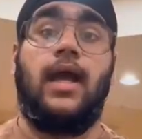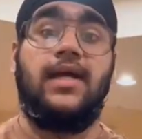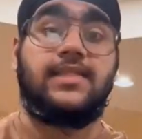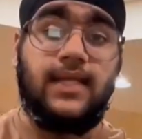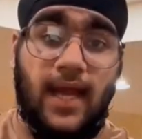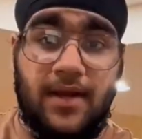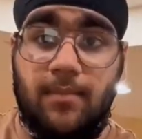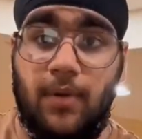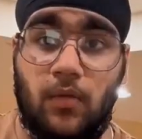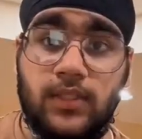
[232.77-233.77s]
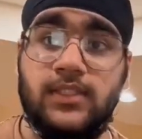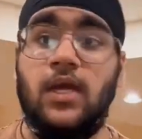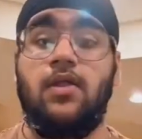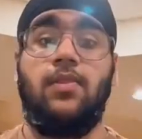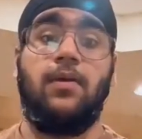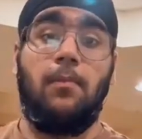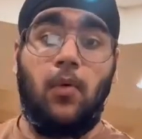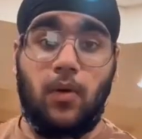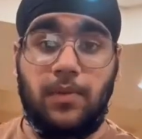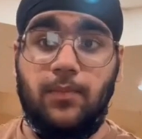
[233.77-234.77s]
as an added bonus, the
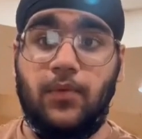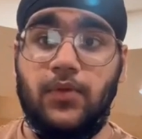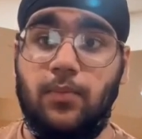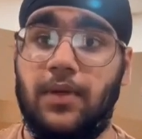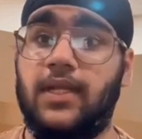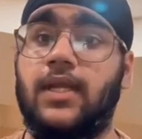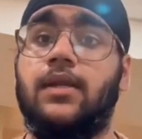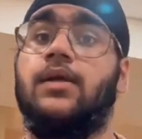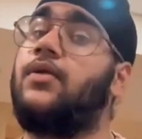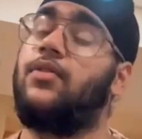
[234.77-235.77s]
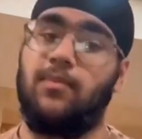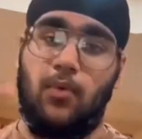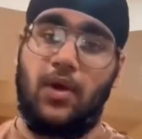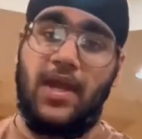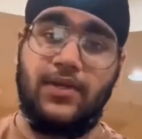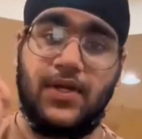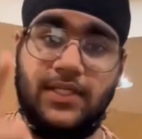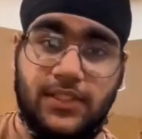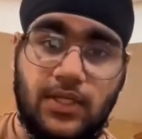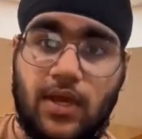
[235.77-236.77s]
more people you bring here, the more
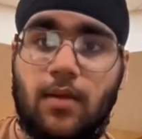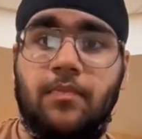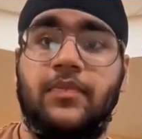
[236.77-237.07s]
Headrights you get,